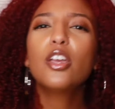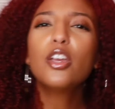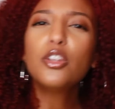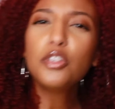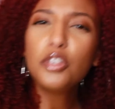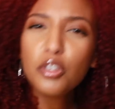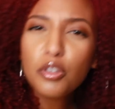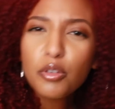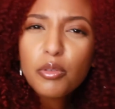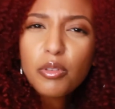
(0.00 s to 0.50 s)

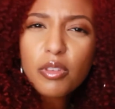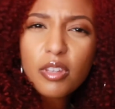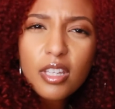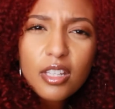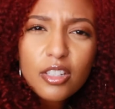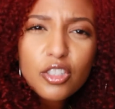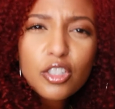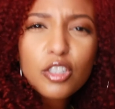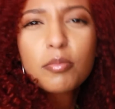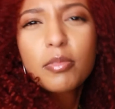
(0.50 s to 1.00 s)
Do you
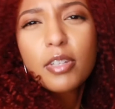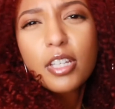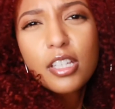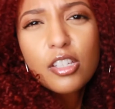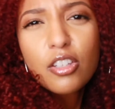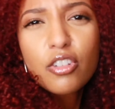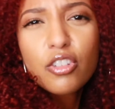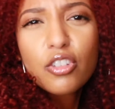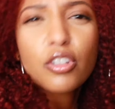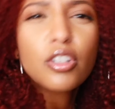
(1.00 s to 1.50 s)
think just
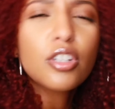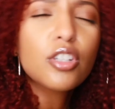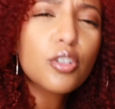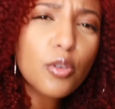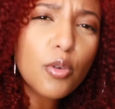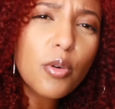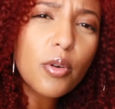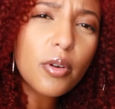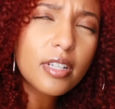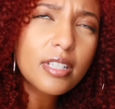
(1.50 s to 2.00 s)
because you're under
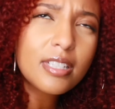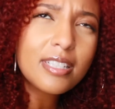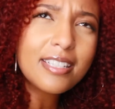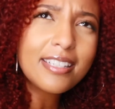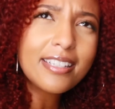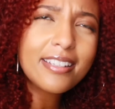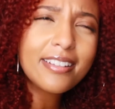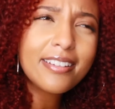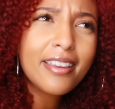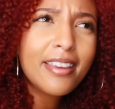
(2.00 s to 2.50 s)

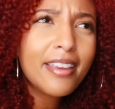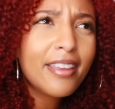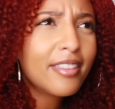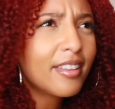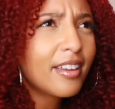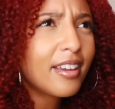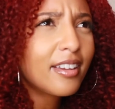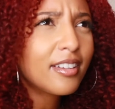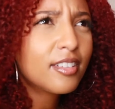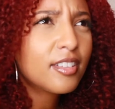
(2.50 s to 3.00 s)
quarantine
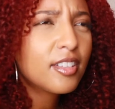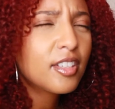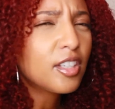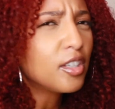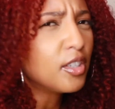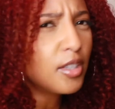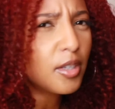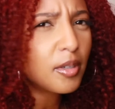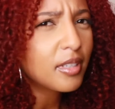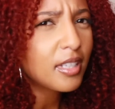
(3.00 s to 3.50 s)
that you
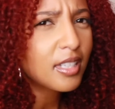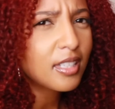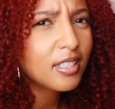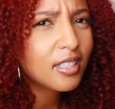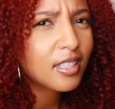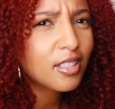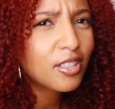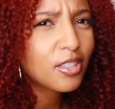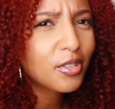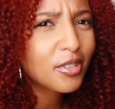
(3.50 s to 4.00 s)
don't need
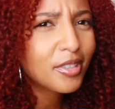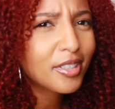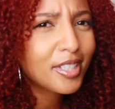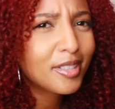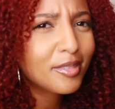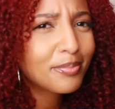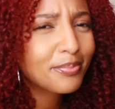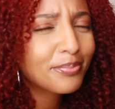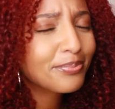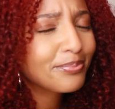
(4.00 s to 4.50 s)

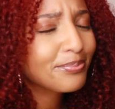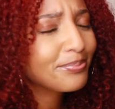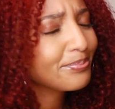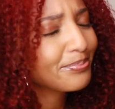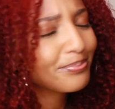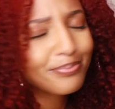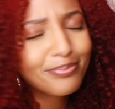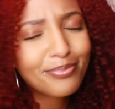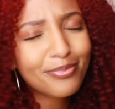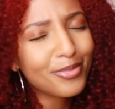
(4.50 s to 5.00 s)
sunscreen?
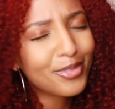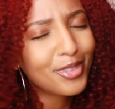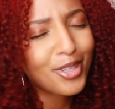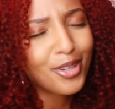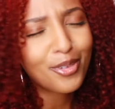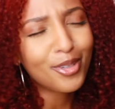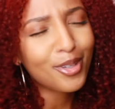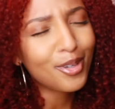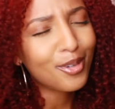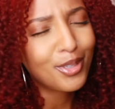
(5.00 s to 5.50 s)
No,
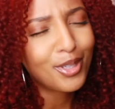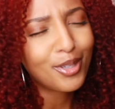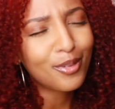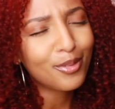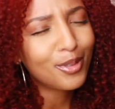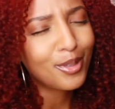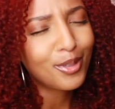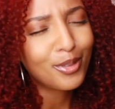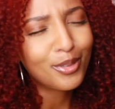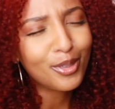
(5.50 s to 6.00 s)
no, no,
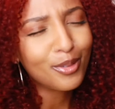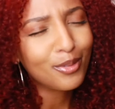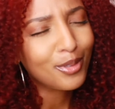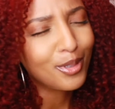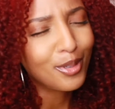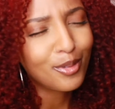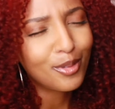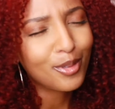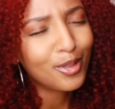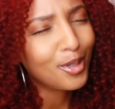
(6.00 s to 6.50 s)
no, no,
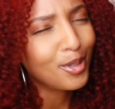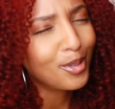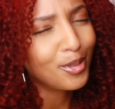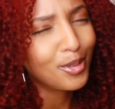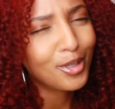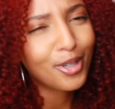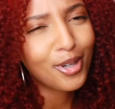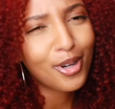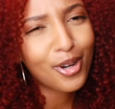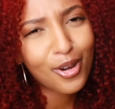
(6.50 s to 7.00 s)
no, no.
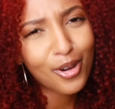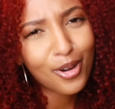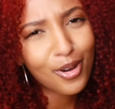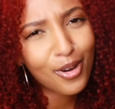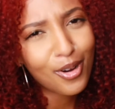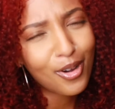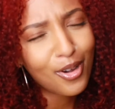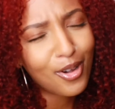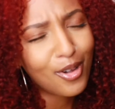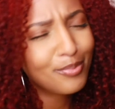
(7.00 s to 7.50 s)

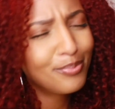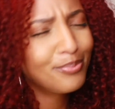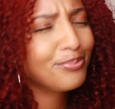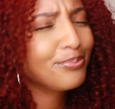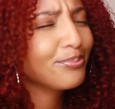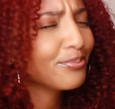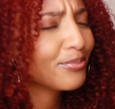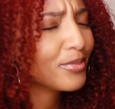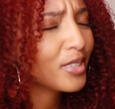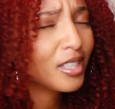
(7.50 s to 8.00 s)
Girl,
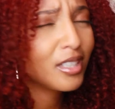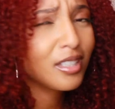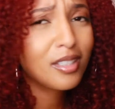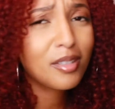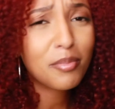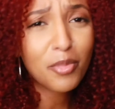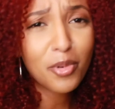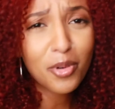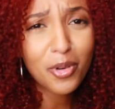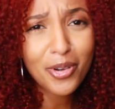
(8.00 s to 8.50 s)

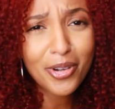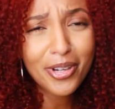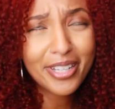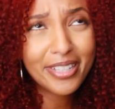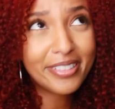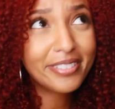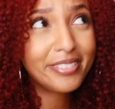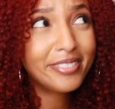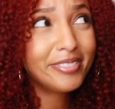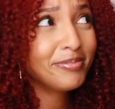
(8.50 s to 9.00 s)

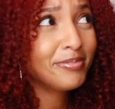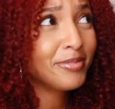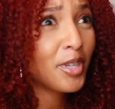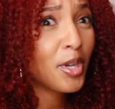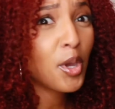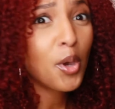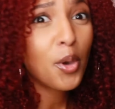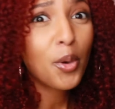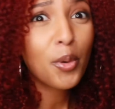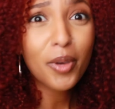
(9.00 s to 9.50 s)
boy,
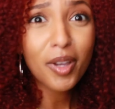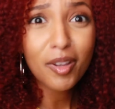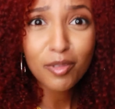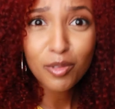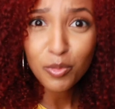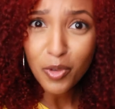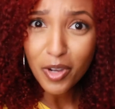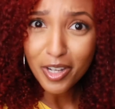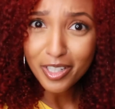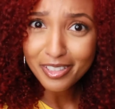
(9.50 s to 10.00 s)
whoever's
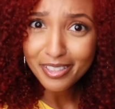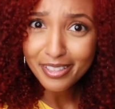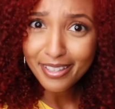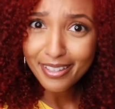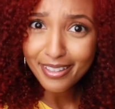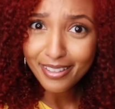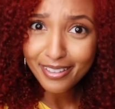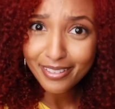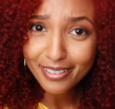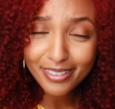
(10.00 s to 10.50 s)
watching
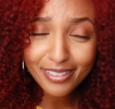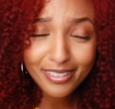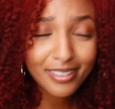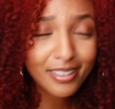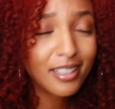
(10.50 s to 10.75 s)
this,